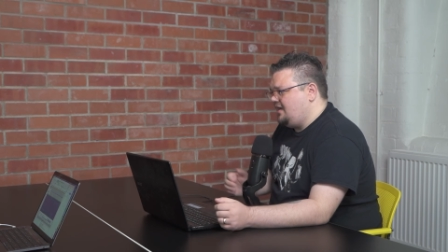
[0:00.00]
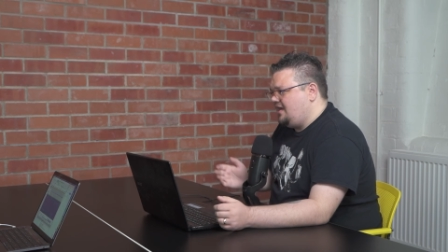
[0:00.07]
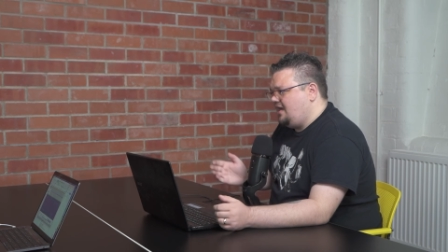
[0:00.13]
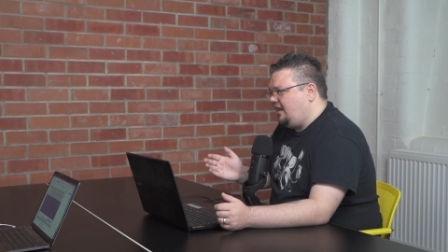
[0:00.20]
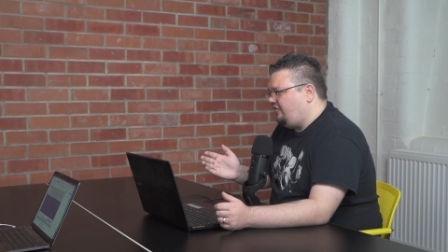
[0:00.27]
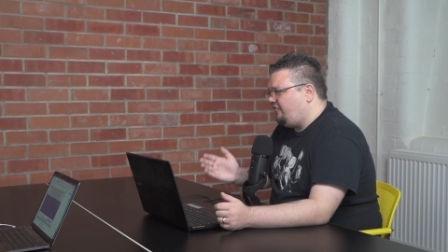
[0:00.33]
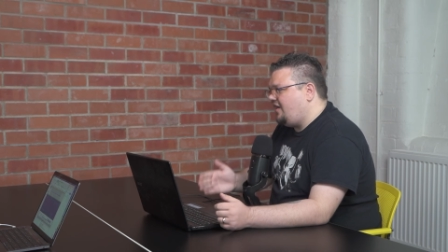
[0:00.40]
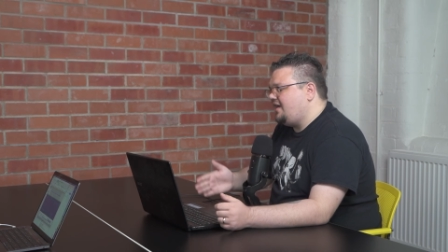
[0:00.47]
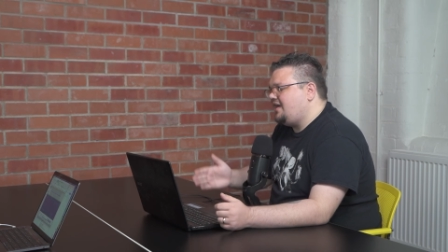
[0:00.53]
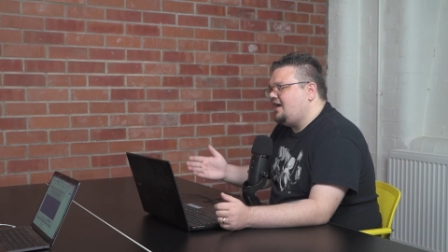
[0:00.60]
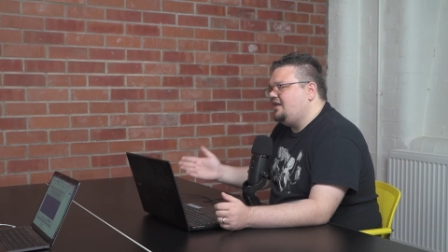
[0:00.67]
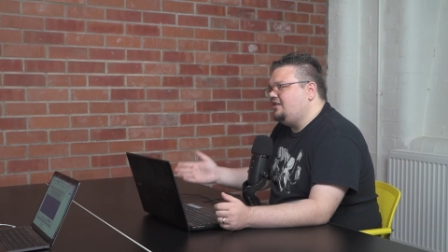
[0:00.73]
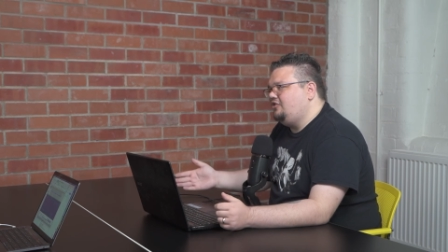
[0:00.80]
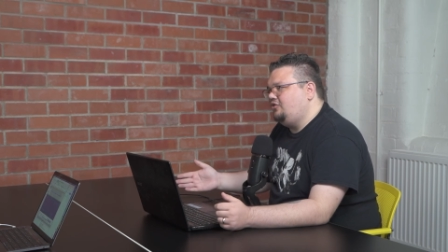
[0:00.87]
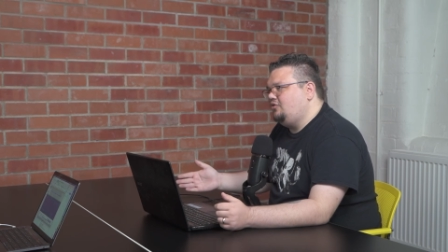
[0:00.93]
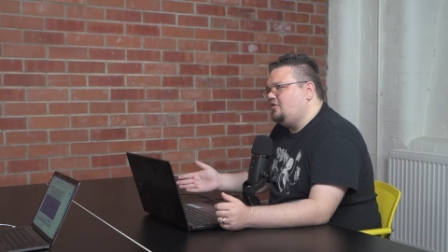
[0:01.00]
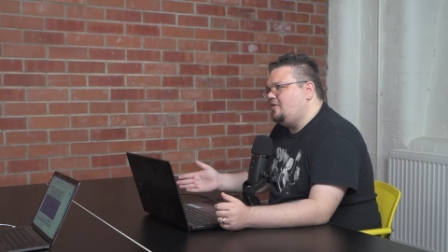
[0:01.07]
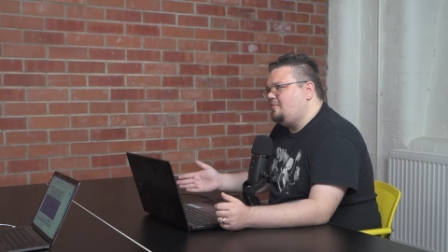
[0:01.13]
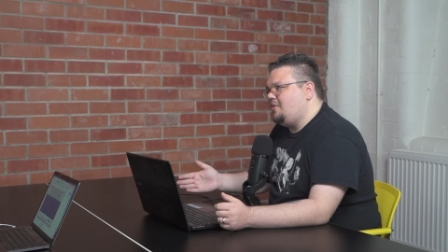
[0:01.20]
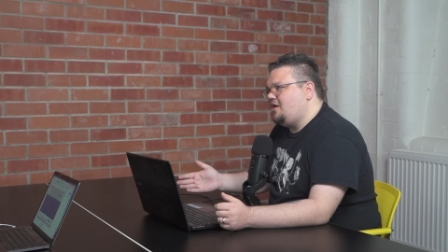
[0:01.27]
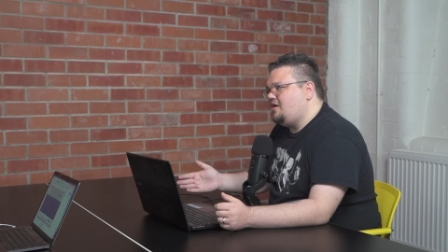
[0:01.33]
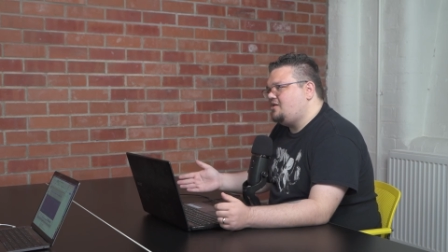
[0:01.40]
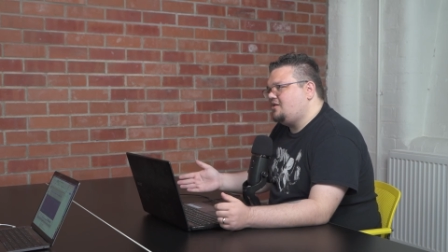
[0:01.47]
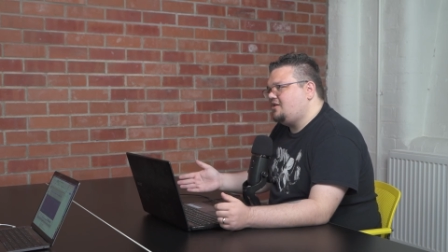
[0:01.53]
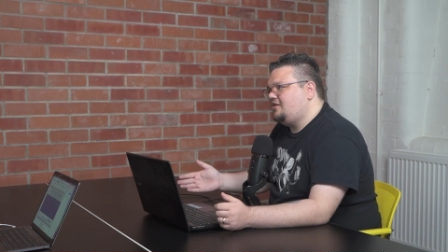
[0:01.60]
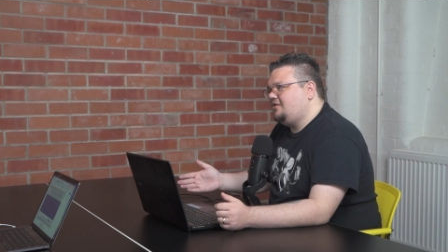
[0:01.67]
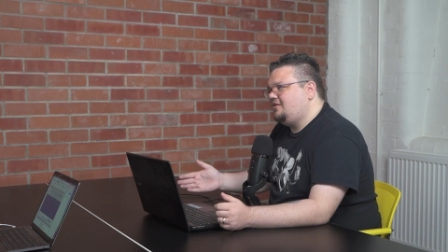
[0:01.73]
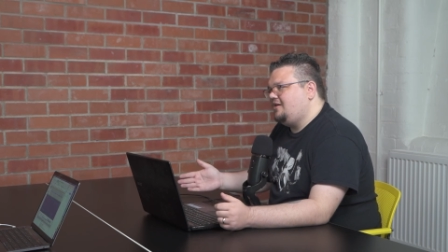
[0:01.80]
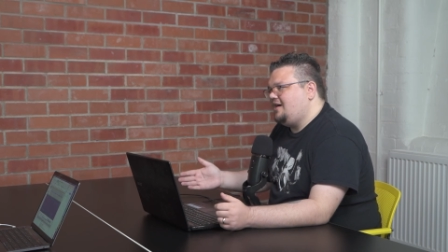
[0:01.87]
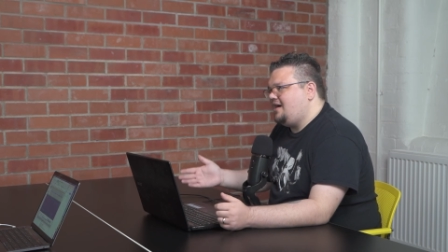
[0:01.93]
And if I can't do it, Mark,
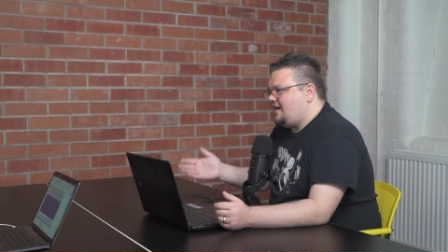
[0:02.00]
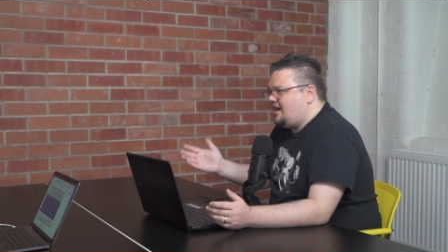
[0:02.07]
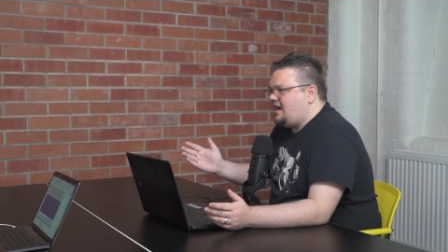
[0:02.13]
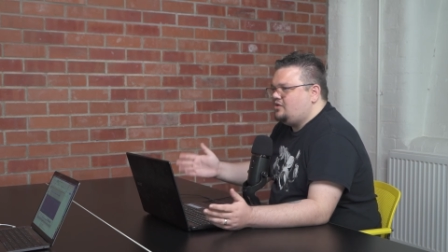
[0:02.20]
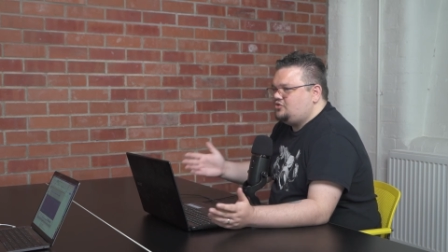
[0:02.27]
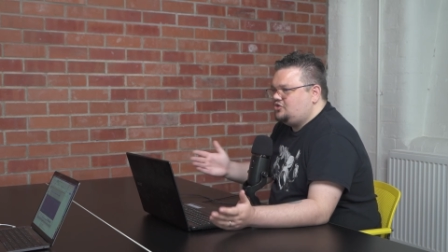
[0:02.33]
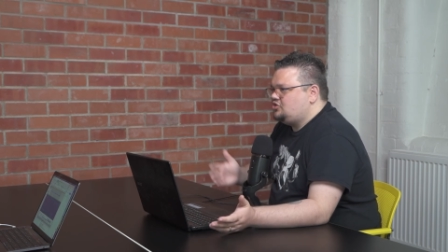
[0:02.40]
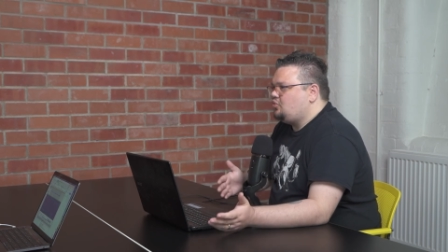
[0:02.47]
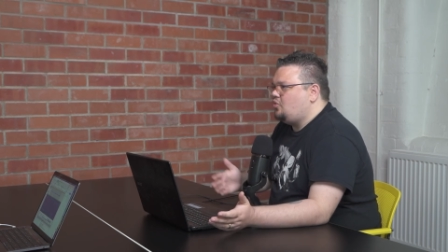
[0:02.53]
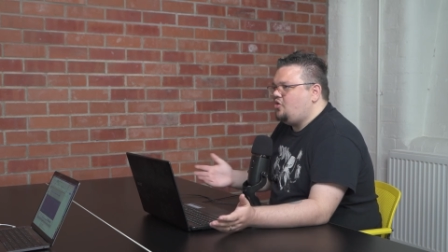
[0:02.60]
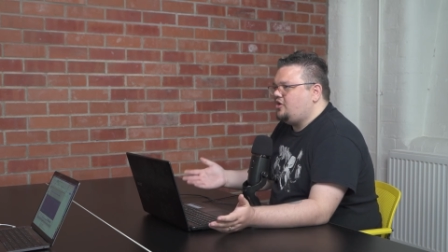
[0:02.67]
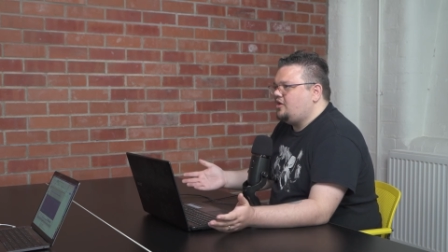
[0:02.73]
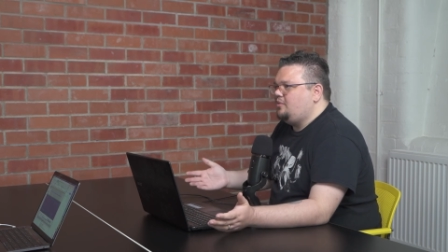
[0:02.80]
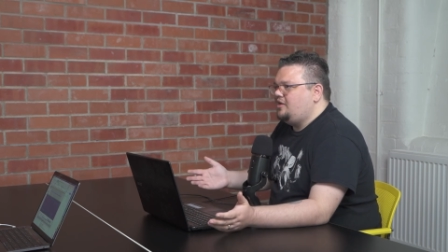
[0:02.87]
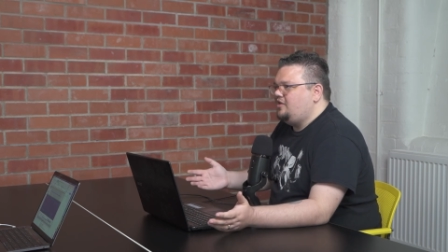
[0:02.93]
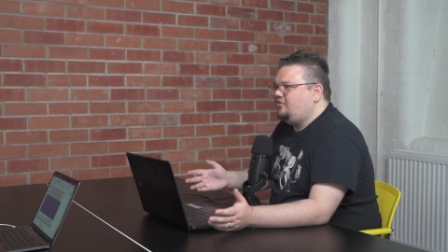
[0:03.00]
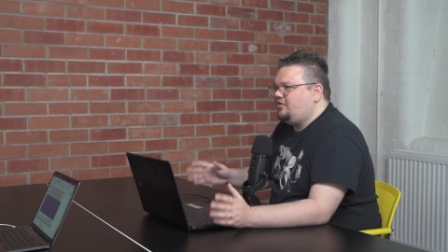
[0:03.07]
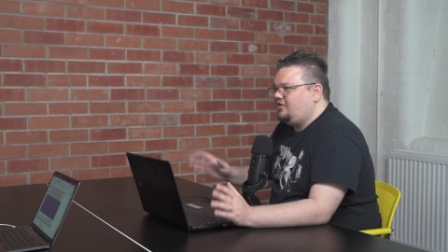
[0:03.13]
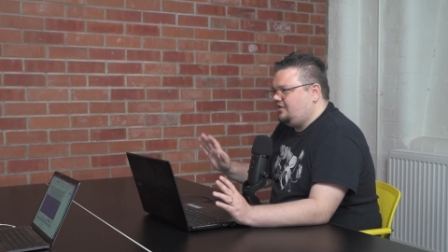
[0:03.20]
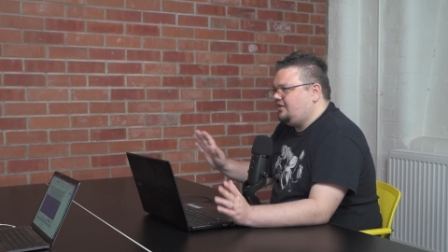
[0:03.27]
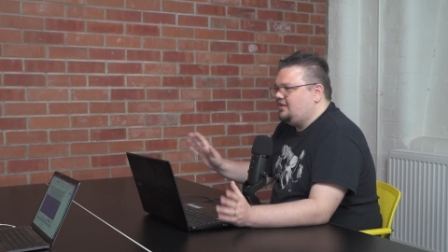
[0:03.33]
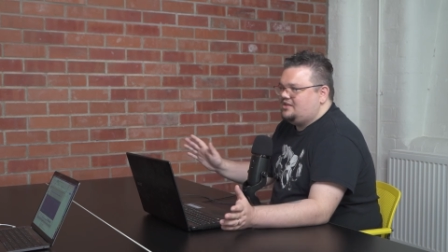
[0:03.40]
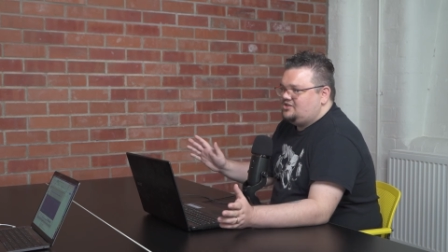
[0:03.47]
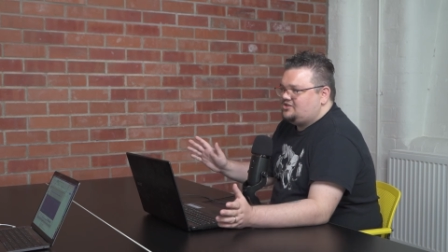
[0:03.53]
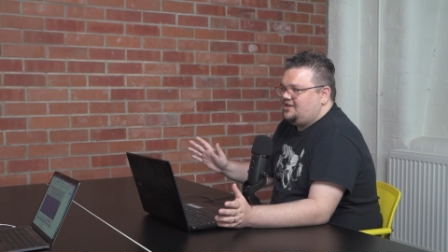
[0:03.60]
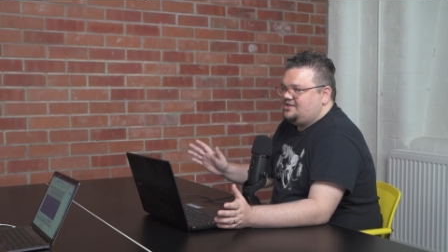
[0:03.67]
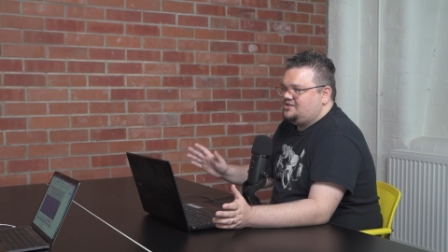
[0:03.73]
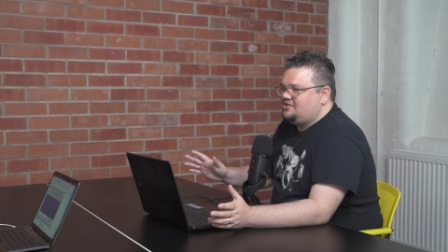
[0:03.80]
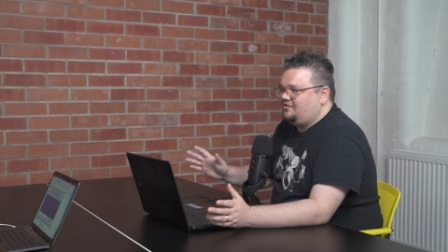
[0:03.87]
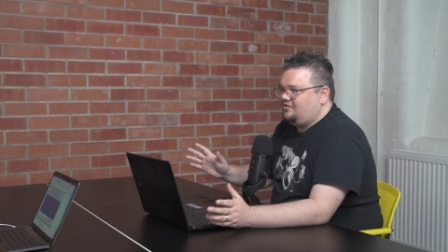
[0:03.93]
I'll just walk away from it, like, in the
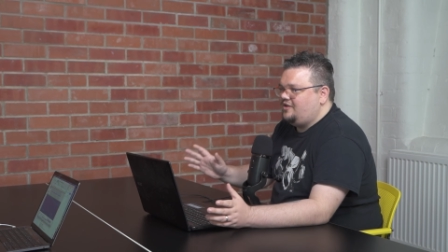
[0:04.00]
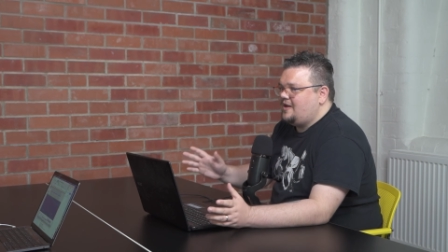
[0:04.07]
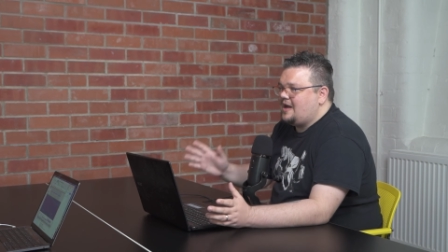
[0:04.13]
sense of like,